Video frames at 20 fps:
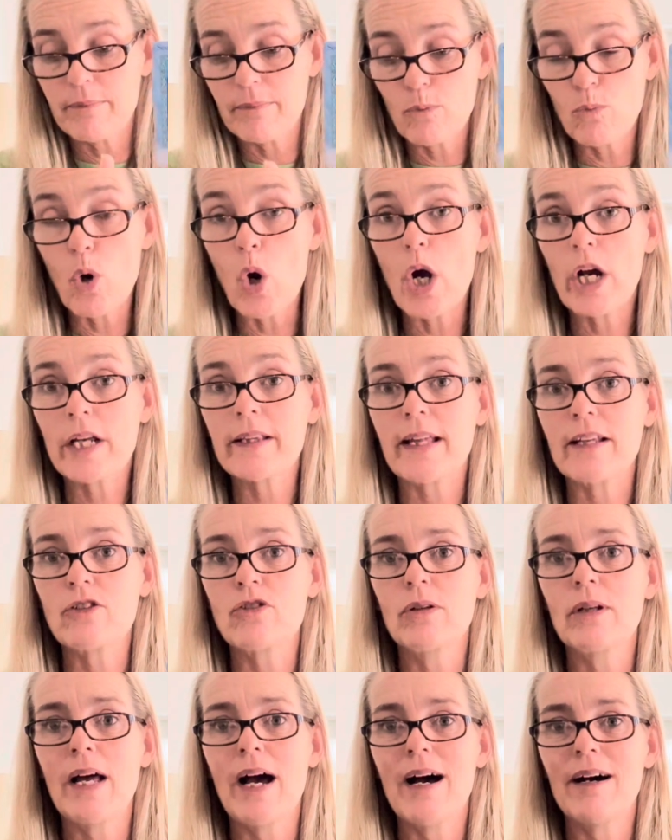work that
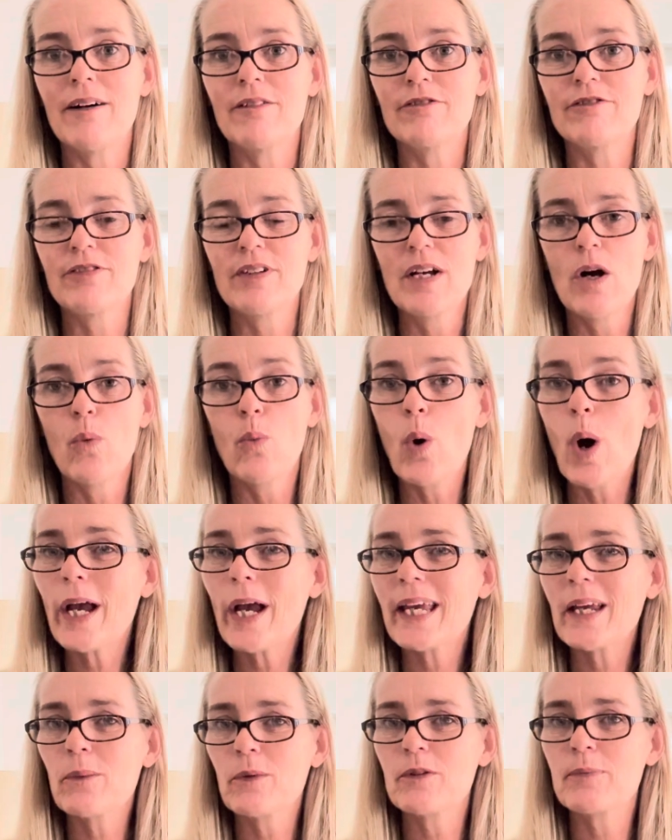you love,
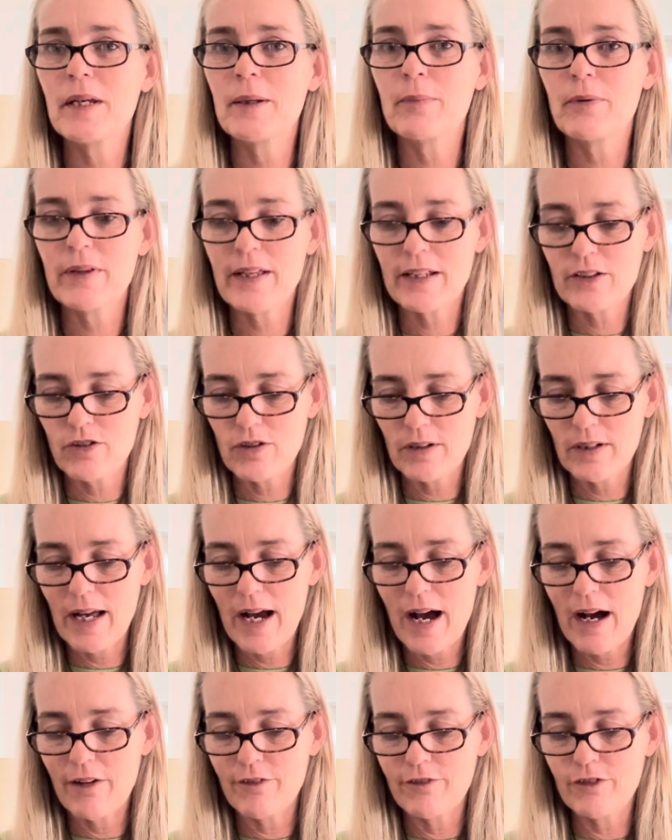working with people that you
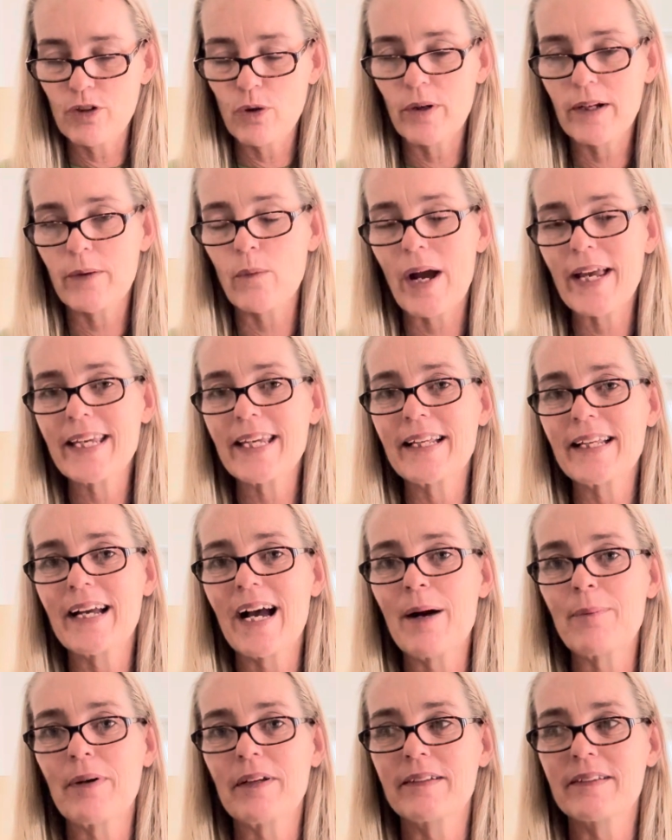love, waking
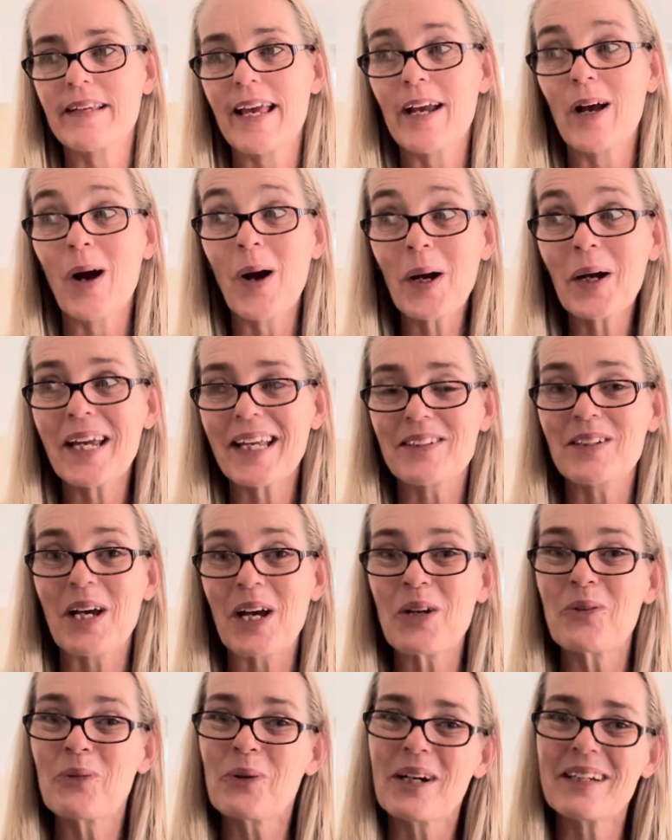up and saying, I get to
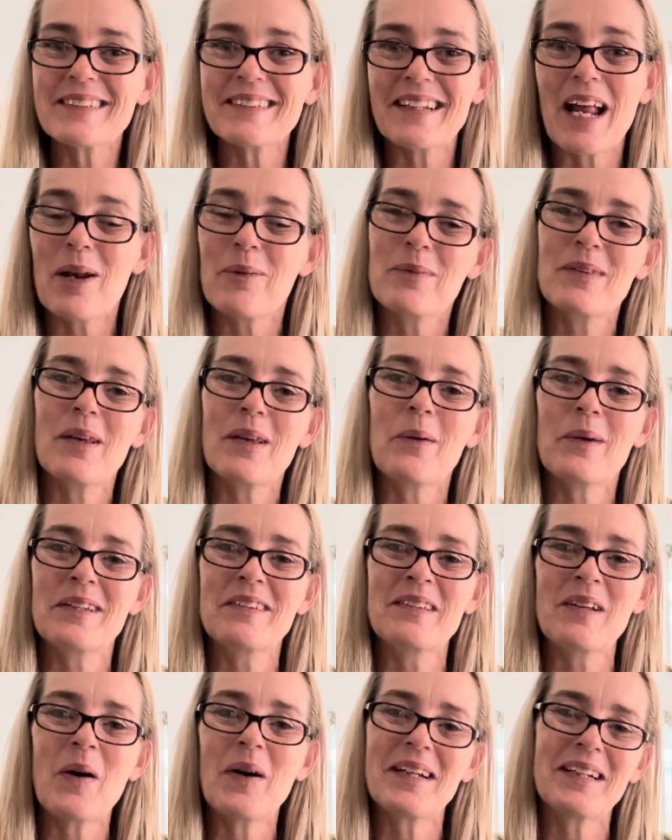go to work today. And I'm so
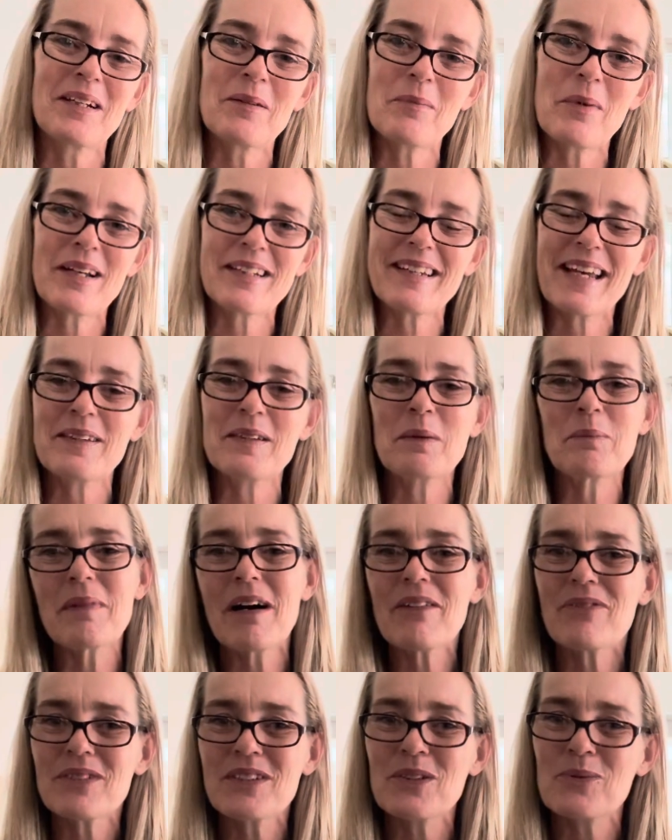excited. I might take some
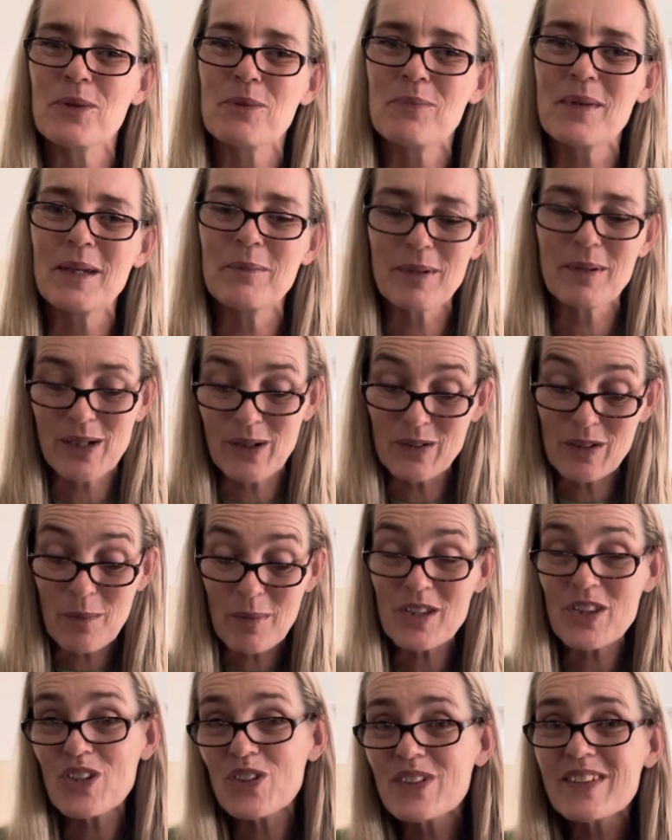muffins with me because I'm
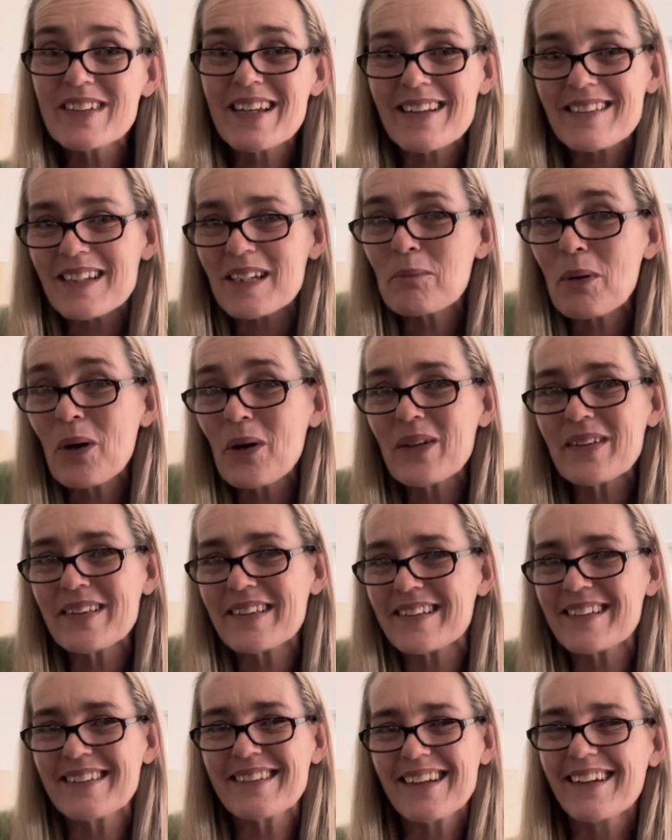an enthusiastic
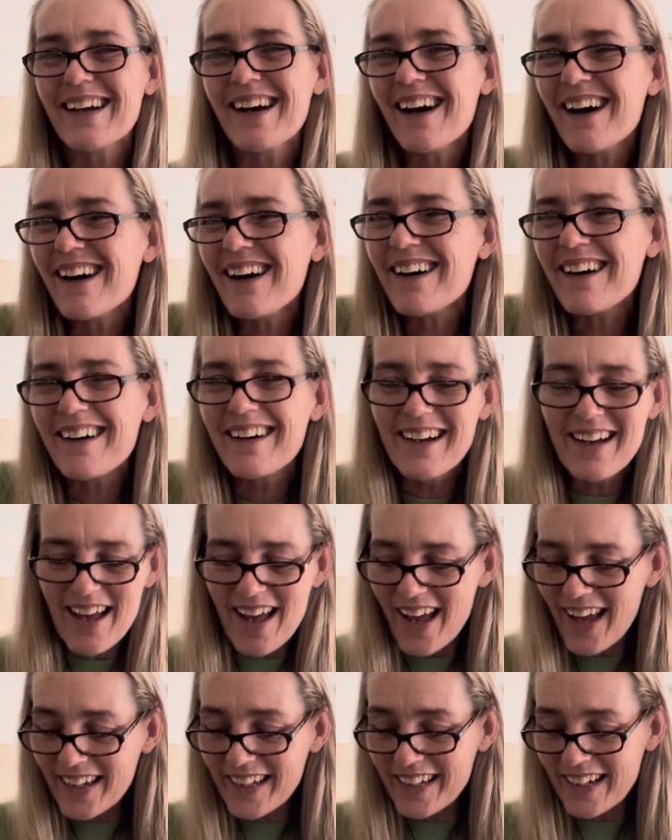person.
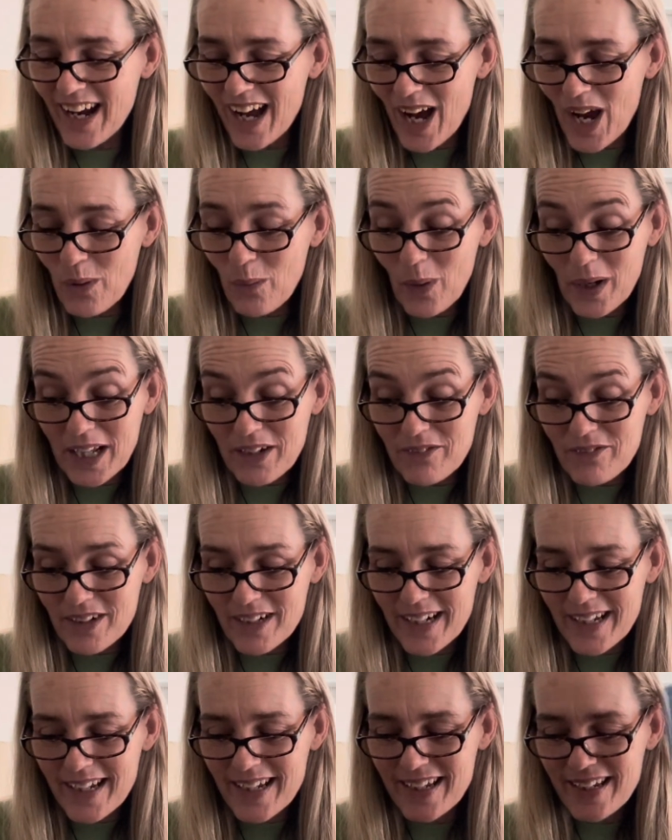You know, whatever
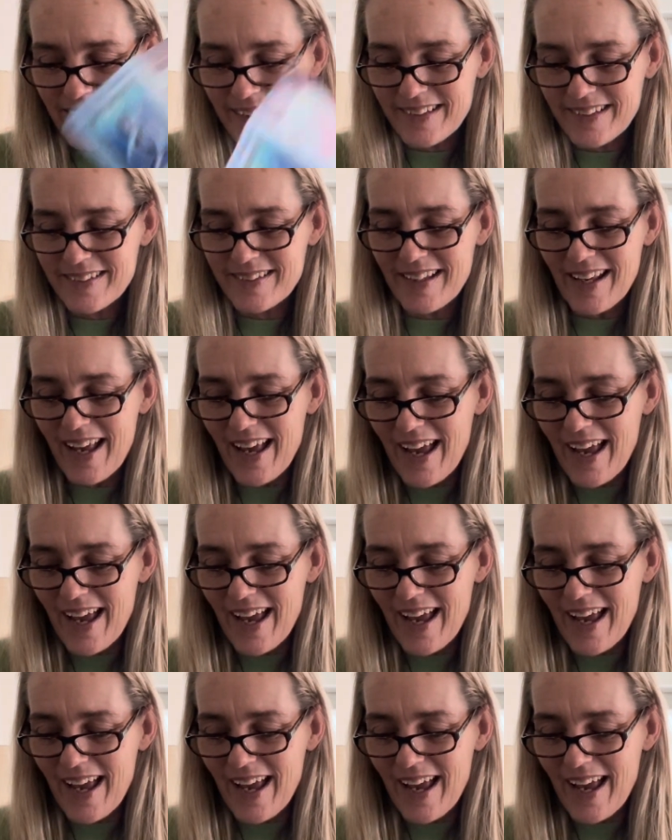it is.